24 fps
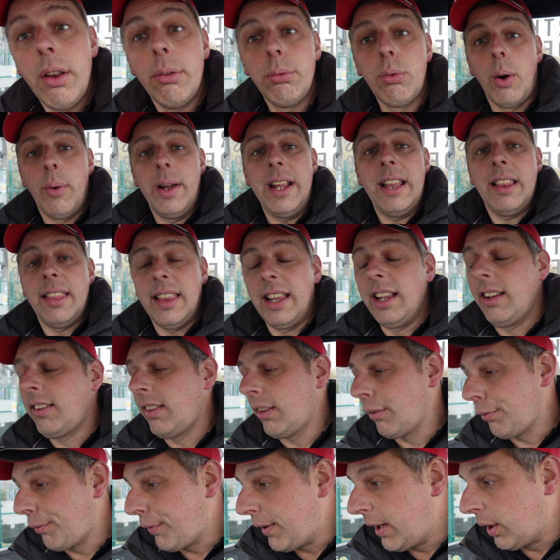well, it thinks
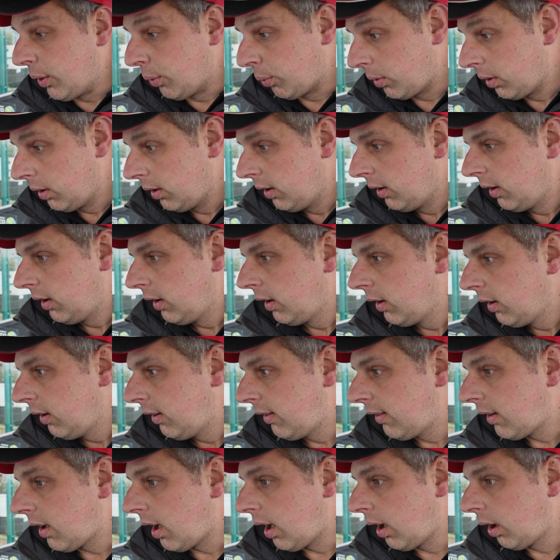the field.
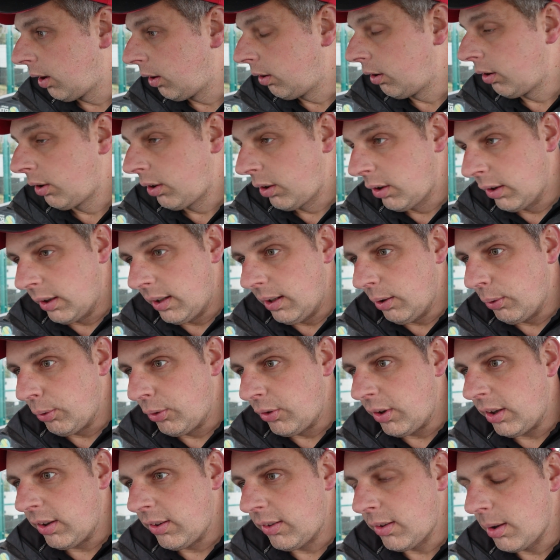So good little
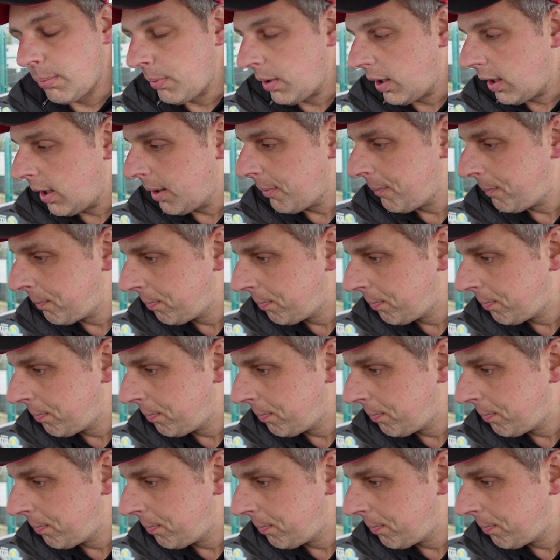system there.